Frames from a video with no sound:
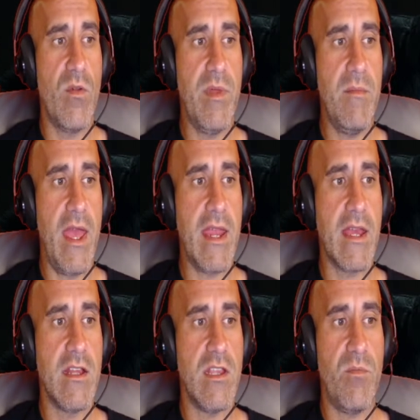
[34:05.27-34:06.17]
will be
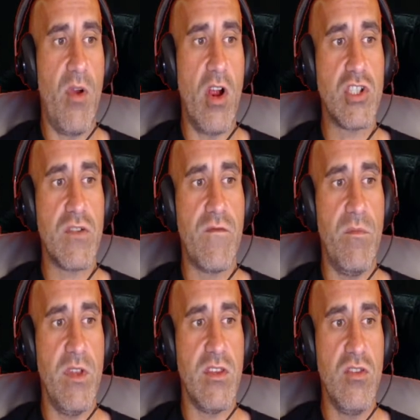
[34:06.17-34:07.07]
making a departure
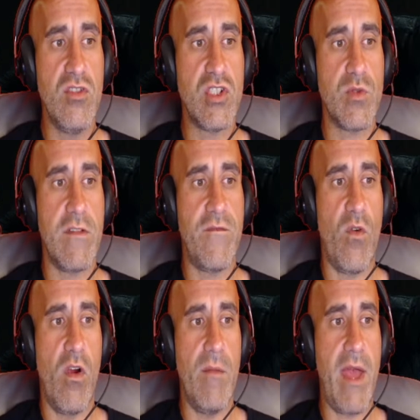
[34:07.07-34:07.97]
from its usual
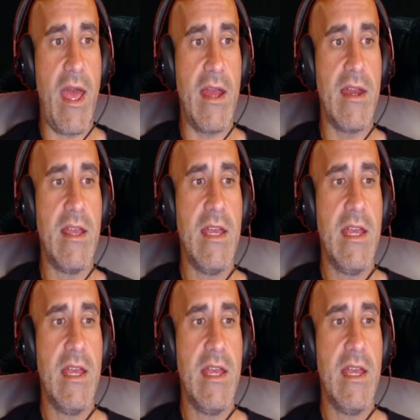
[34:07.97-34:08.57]
format,